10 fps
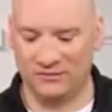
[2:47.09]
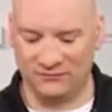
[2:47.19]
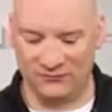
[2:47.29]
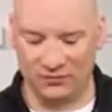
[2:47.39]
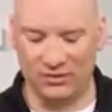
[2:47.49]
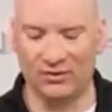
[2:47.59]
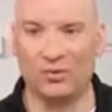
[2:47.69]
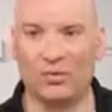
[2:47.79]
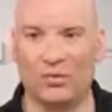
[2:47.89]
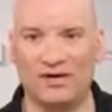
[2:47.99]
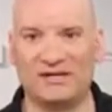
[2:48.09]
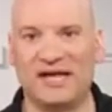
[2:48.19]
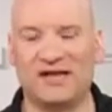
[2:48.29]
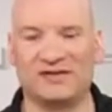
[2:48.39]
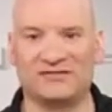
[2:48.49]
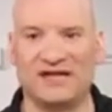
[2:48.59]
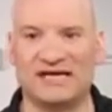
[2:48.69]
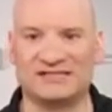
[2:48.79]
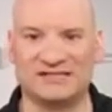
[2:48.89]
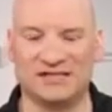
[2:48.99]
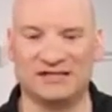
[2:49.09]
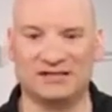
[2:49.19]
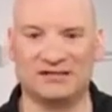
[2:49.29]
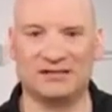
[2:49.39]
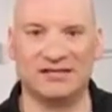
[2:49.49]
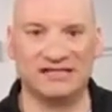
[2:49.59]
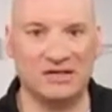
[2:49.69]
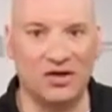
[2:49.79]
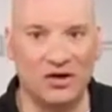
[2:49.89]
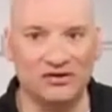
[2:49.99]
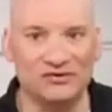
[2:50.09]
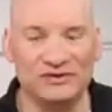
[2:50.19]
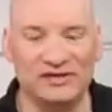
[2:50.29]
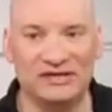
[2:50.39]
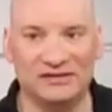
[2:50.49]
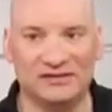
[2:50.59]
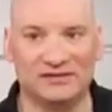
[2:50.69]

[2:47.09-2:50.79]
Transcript: for 1 gallon of gasoline. That's all you need.